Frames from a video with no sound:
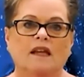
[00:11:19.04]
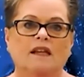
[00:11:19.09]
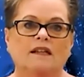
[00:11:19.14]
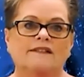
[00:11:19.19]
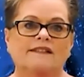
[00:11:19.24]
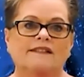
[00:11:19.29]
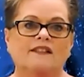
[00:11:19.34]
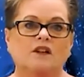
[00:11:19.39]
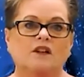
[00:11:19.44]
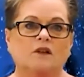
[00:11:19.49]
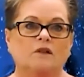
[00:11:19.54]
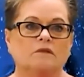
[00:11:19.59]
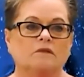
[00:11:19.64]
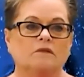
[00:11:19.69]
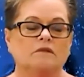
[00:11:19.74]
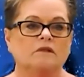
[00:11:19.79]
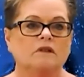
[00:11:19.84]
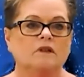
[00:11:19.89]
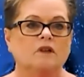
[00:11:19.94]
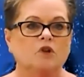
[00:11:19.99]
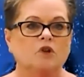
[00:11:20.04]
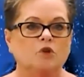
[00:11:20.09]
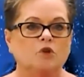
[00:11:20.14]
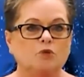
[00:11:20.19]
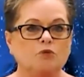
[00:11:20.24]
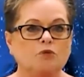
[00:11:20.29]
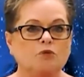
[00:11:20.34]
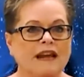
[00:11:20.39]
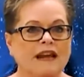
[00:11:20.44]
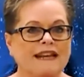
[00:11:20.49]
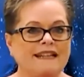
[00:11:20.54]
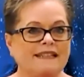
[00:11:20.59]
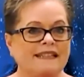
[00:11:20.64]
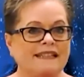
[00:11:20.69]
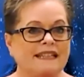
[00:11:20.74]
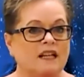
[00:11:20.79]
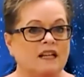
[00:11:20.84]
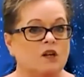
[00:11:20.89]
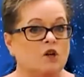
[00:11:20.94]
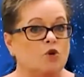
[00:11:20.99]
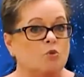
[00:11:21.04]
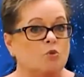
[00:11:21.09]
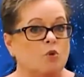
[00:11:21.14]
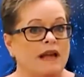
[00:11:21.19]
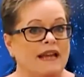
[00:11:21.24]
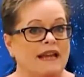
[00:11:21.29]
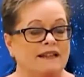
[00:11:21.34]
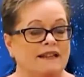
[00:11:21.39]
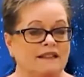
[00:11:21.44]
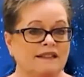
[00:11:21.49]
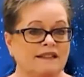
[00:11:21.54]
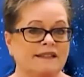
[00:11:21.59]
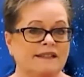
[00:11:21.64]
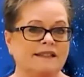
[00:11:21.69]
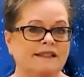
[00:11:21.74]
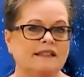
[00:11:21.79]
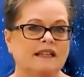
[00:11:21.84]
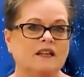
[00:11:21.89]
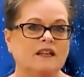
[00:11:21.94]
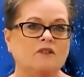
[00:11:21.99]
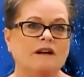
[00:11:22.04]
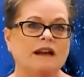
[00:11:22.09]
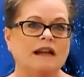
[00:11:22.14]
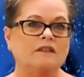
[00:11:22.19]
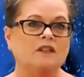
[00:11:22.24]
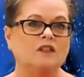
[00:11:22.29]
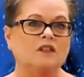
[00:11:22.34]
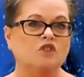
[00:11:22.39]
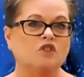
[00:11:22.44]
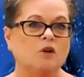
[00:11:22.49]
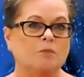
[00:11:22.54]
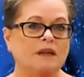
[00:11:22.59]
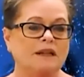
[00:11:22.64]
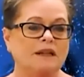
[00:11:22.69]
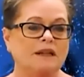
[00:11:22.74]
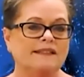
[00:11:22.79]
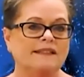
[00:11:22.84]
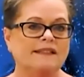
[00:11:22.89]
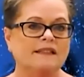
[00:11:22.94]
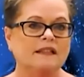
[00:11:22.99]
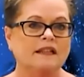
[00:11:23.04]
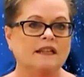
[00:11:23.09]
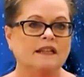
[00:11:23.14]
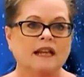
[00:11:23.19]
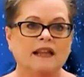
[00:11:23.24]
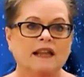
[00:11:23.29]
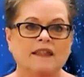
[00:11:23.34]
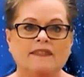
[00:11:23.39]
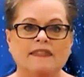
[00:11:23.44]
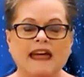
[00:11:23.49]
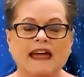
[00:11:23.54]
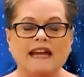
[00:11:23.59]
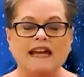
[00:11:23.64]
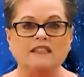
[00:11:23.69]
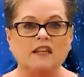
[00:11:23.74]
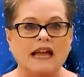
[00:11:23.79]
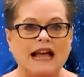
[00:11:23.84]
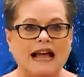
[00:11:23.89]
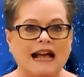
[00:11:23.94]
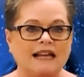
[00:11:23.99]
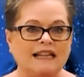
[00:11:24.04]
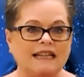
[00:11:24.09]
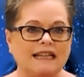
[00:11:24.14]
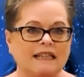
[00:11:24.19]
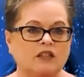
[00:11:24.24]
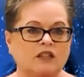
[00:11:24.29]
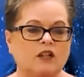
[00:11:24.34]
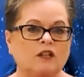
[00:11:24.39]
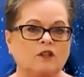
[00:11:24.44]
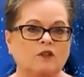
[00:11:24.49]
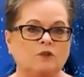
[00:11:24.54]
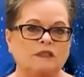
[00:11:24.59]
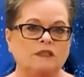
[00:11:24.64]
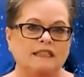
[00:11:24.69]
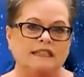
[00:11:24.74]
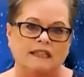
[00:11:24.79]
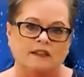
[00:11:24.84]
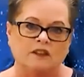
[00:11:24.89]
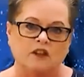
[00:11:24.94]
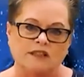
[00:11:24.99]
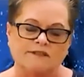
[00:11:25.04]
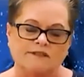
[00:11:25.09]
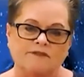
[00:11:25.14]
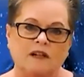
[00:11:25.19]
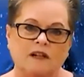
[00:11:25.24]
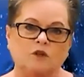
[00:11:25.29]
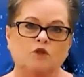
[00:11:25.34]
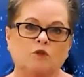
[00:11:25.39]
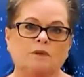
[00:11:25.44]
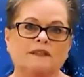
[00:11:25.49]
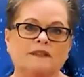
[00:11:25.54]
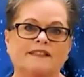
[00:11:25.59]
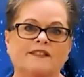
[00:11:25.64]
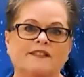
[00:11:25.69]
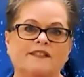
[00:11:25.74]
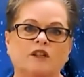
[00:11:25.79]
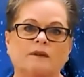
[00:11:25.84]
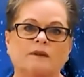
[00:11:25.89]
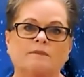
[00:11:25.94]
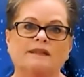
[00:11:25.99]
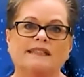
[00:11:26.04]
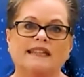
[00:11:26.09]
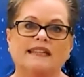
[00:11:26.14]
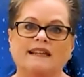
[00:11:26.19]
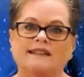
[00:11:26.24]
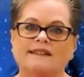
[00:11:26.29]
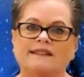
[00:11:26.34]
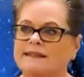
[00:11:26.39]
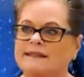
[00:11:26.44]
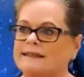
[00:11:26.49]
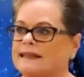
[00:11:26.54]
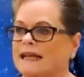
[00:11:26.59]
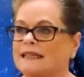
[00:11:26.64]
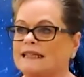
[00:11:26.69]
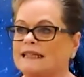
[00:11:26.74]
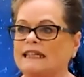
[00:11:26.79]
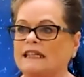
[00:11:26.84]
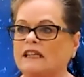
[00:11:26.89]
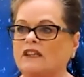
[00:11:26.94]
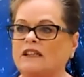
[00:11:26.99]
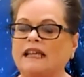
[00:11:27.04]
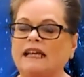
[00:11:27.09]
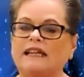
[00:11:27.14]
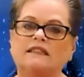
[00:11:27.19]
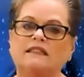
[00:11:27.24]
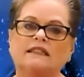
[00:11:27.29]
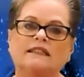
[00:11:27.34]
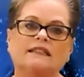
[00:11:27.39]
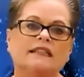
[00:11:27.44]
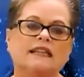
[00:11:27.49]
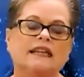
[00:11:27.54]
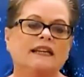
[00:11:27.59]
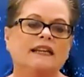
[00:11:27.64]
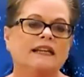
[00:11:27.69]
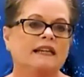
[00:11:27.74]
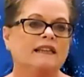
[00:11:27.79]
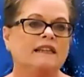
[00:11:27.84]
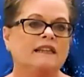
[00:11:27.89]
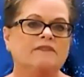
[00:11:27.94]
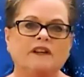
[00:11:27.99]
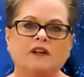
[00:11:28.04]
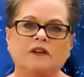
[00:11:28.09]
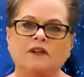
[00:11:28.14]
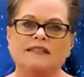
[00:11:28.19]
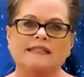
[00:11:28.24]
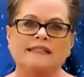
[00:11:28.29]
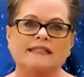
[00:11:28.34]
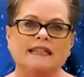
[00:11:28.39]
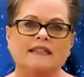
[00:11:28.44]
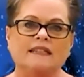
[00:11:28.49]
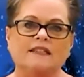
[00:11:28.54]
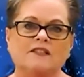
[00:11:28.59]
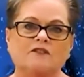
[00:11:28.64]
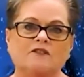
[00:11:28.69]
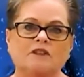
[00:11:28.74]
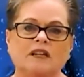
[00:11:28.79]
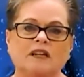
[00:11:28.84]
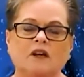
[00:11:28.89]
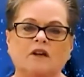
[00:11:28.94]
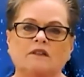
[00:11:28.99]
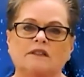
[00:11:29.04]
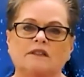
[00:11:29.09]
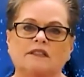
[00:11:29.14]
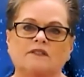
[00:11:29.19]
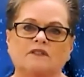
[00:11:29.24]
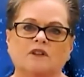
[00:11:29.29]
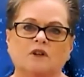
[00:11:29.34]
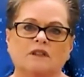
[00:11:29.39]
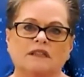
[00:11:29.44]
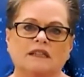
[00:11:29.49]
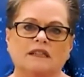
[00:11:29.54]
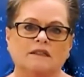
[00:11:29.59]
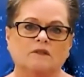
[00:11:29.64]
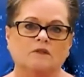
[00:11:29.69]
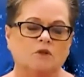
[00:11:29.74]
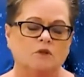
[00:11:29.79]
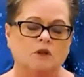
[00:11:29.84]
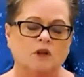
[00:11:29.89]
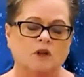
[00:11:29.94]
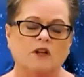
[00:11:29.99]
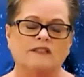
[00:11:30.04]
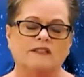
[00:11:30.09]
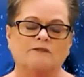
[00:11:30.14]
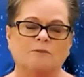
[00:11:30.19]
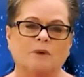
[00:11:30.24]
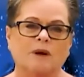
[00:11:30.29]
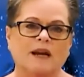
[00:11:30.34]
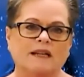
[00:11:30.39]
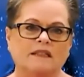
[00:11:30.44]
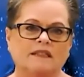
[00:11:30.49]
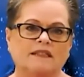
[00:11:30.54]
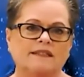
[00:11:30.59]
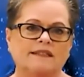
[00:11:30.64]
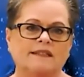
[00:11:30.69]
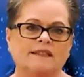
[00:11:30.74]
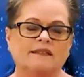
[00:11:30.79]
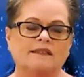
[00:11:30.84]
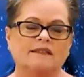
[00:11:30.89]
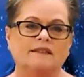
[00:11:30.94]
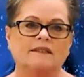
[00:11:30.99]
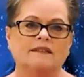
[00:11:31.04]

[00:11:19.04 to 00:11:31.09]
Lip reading: So, raising awareness around the topics that are included in those vulnerable circumstances articulated in the various industry codes of conduct or codes of practice,